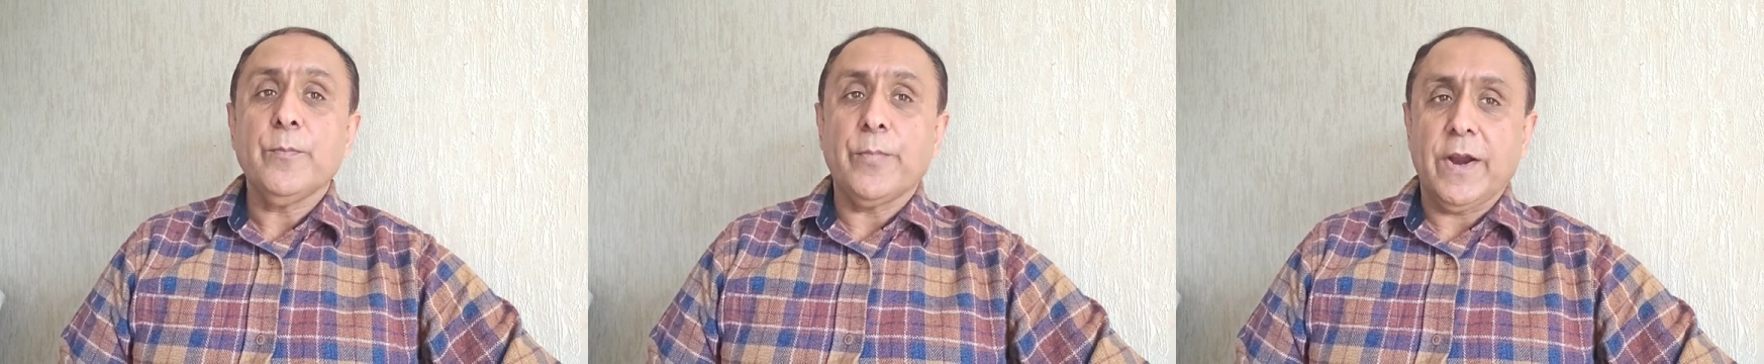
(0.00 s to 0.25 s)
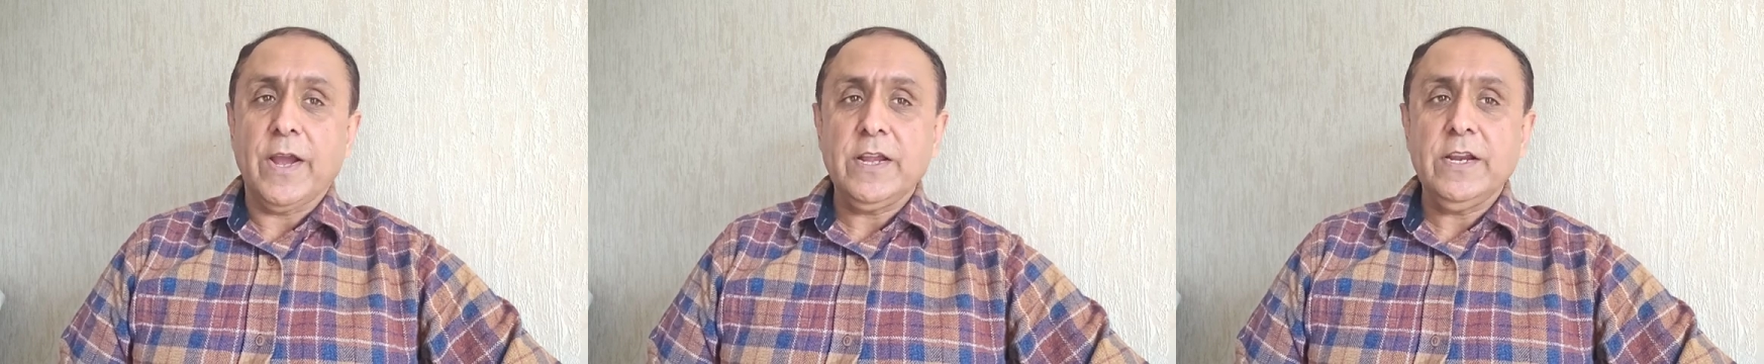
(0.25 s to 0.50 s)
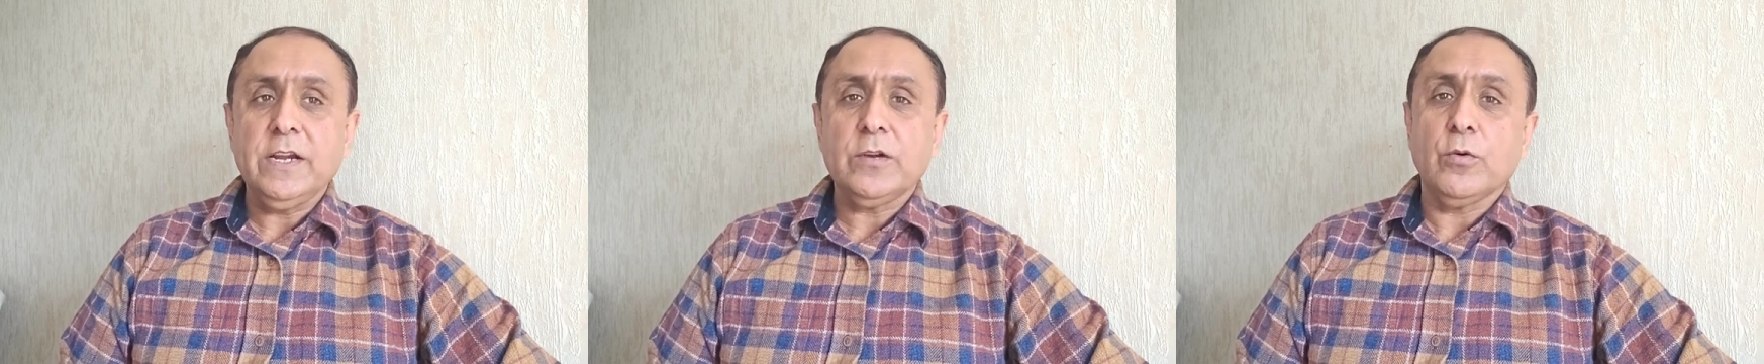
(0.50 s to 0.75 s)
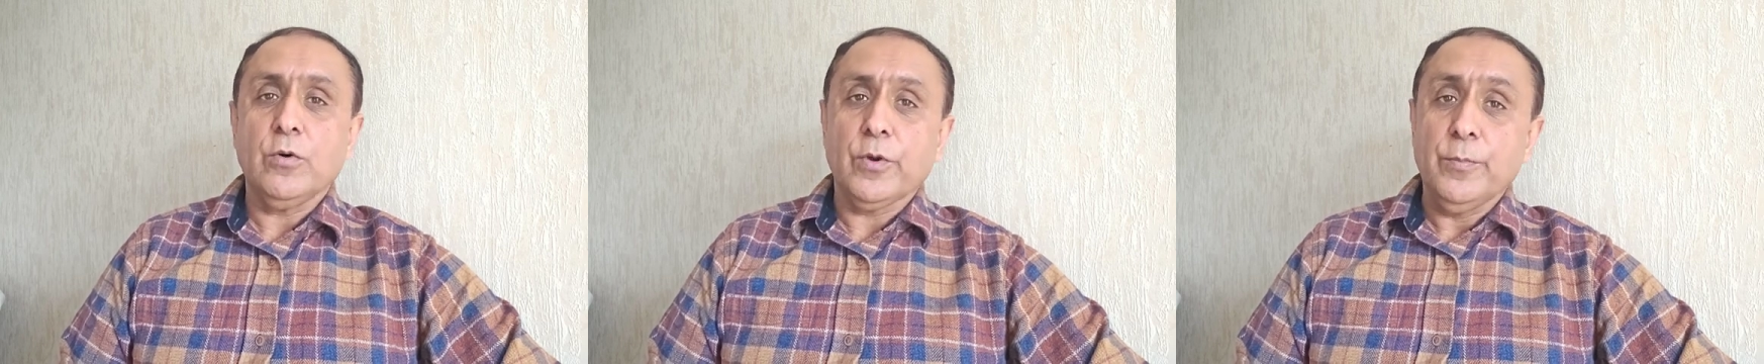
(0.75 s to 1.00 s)
pregnant
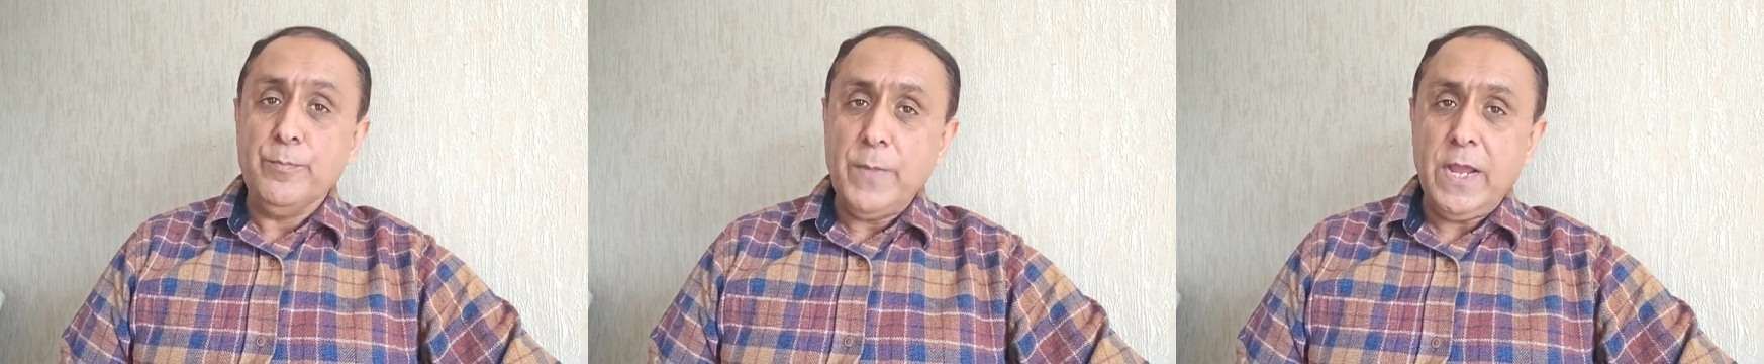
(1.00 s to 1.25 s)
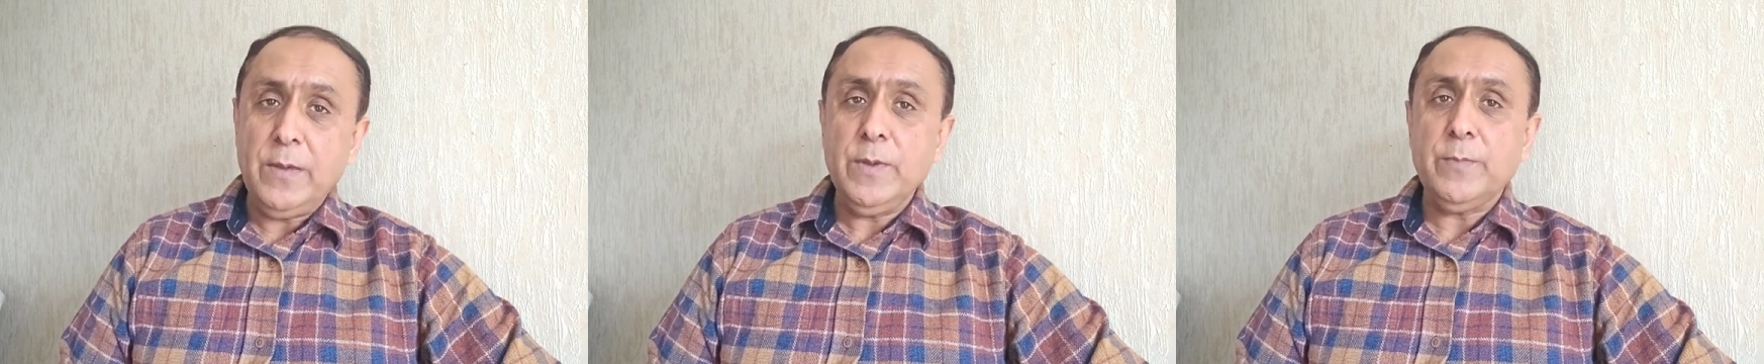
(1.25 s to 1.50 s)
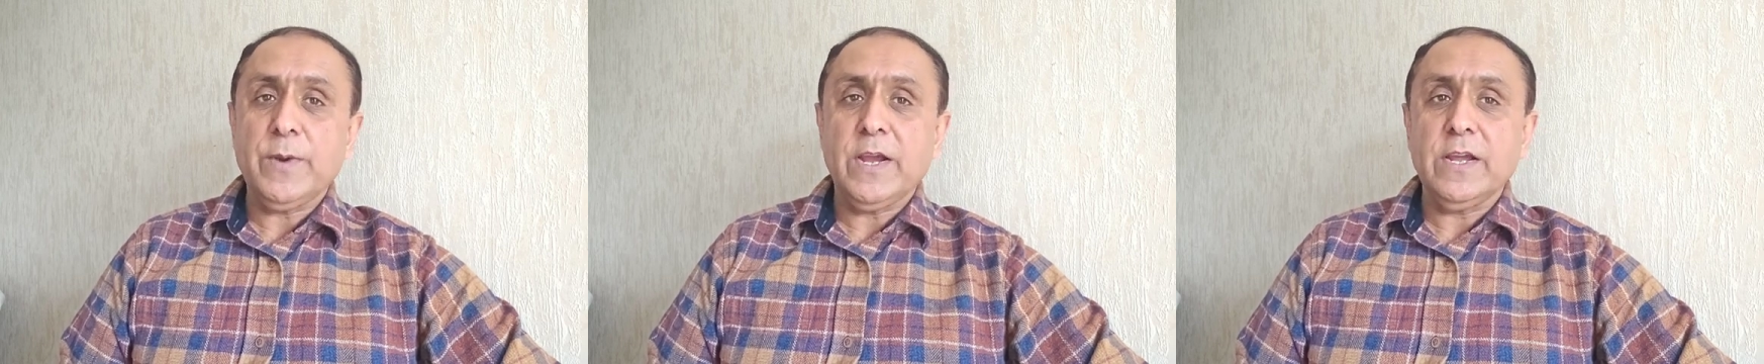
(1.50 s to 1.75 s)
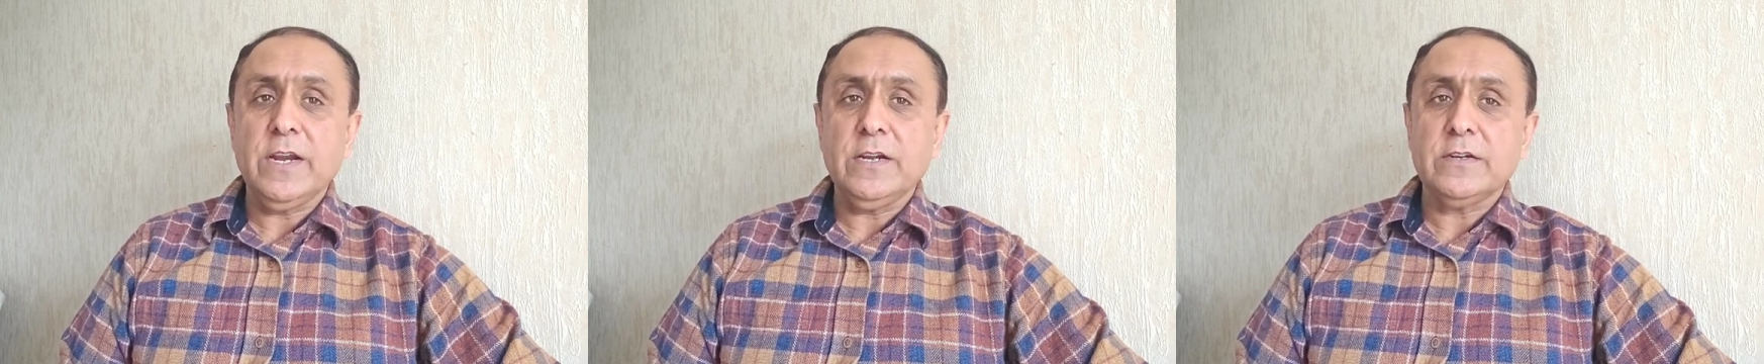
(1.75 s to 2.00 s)
or may be
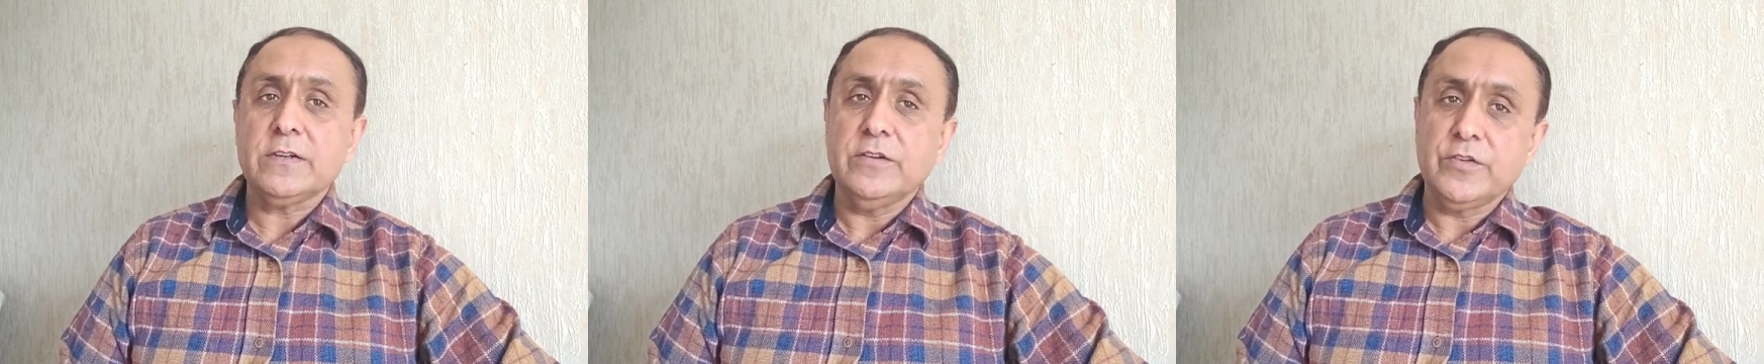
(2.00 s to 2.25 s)
pregnant,